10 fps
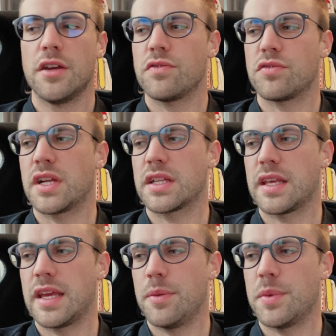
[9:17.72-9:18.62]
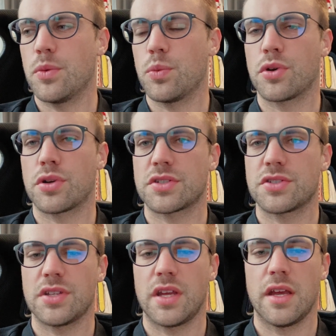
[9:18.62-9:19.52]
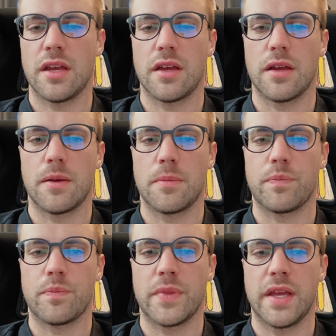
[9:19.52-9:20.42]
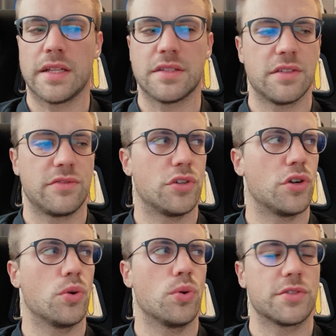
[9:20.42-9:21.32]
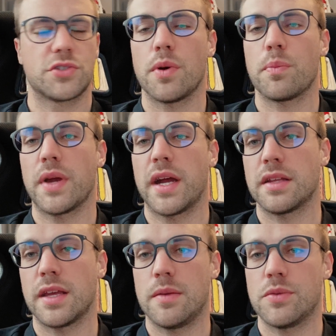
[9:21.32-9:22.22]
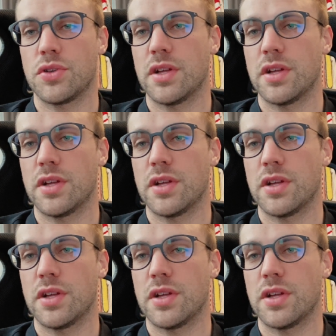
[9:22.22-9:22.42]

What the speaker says: that game, and it works. And if you go swap behind games,